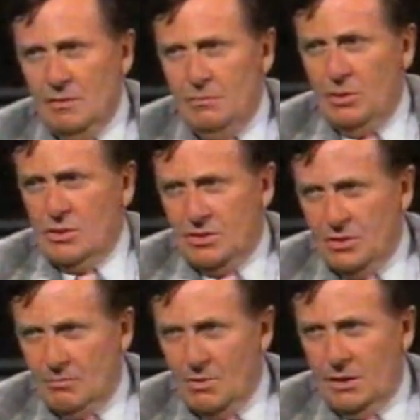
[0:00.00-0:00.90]
person
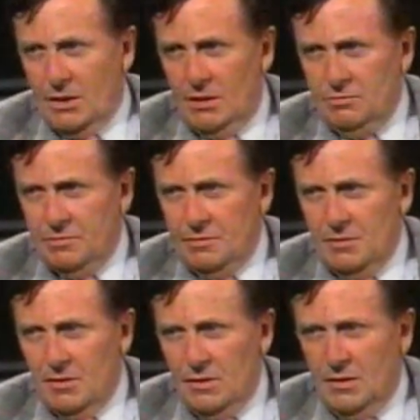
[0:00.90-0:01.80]
in my life.
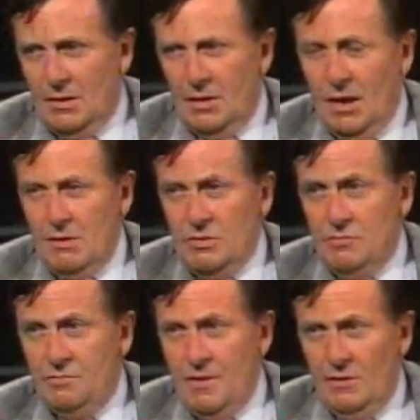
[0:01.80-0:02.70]
I was
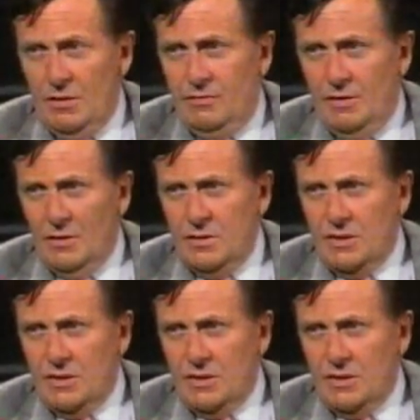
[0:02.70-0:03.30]
very, very